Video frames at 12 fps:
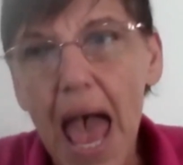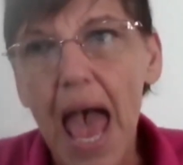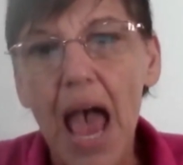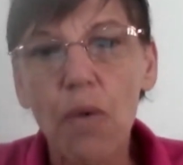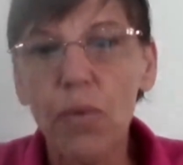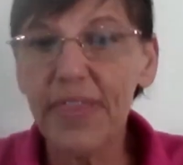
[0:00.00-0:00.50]

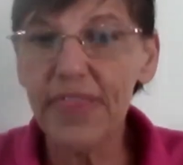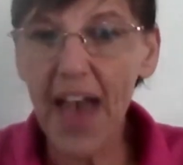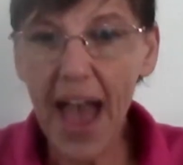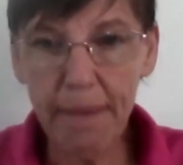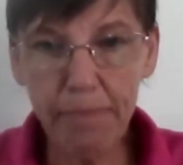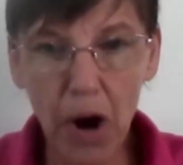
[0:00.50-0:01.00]
And with
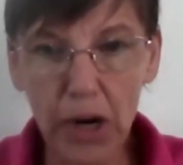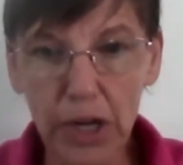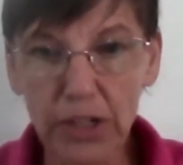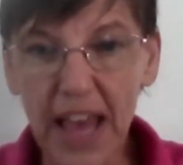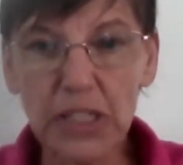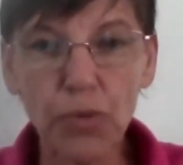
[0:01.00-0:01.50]
that part,
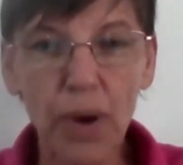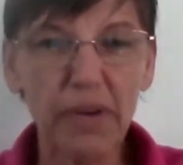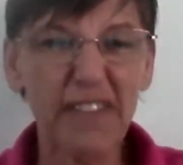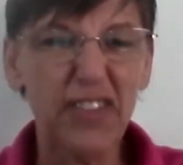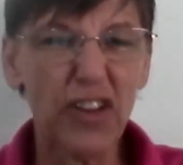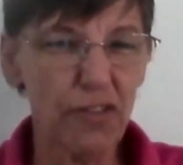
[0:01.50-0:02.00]
that's why
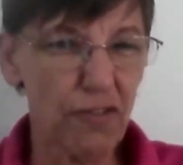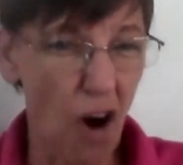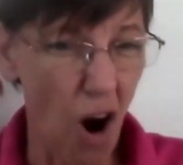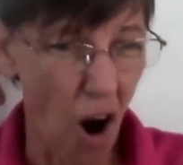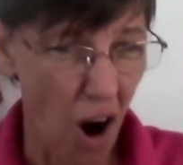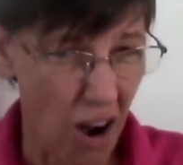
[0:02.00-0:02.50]
if you
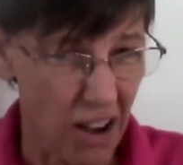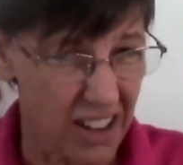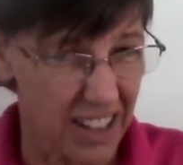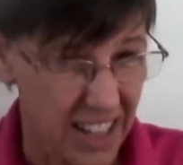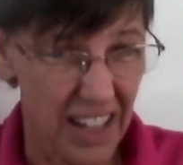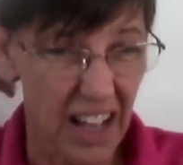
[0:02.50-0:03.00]
fall
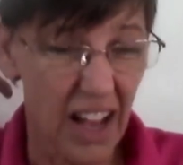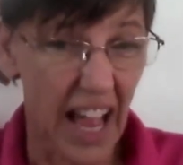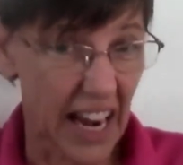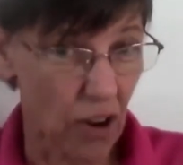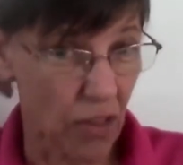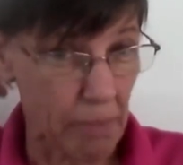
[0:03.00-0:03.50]

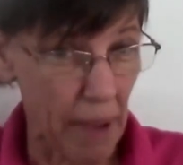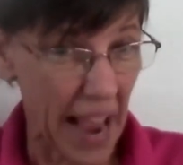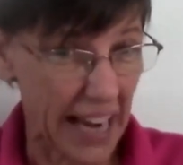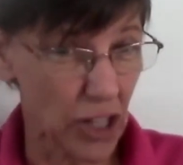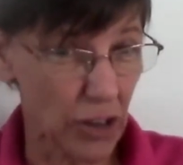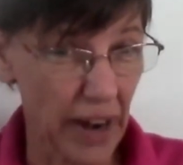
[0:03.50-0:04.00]
and on the
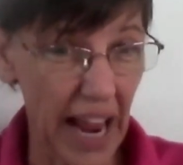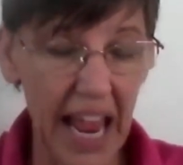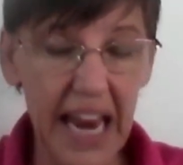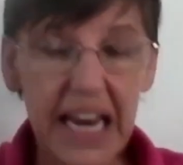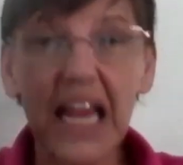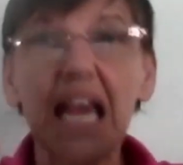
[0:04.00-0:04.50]
back of your head,